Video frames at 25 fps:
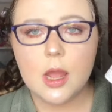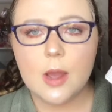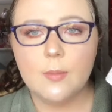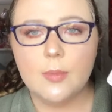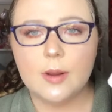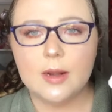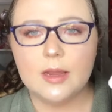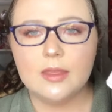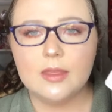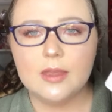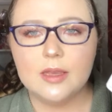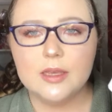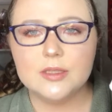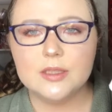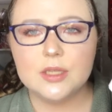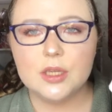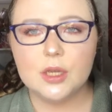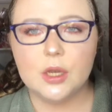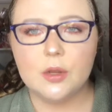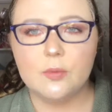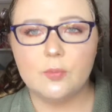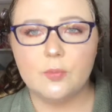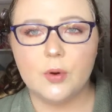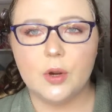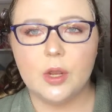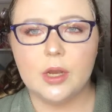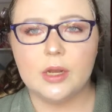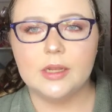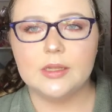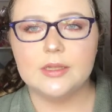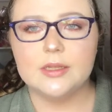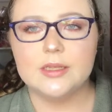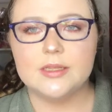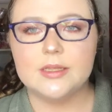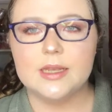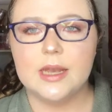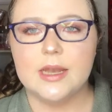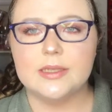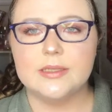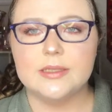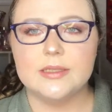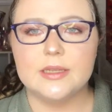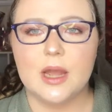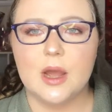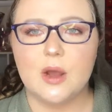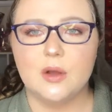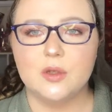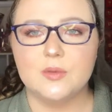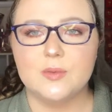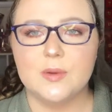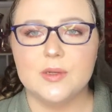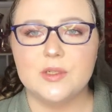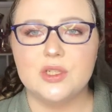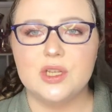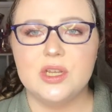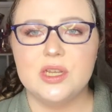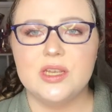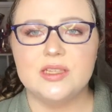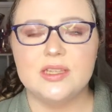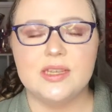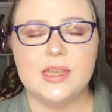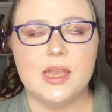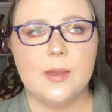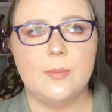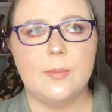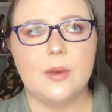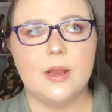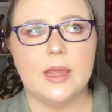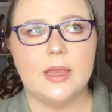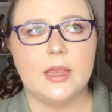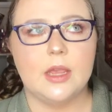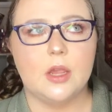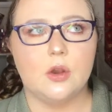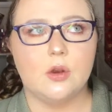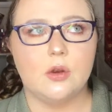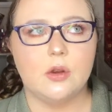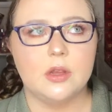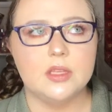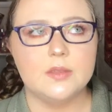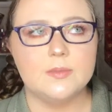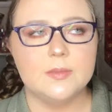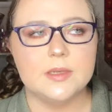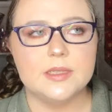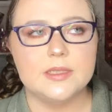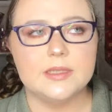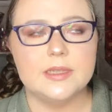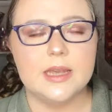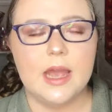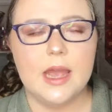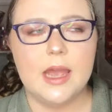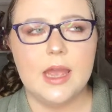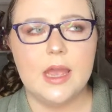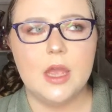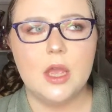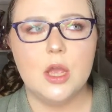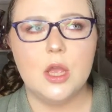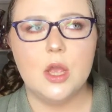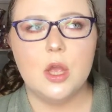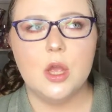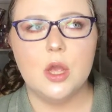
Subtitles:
but I think it's a good product to test out, especially because it came in like a Christmas set.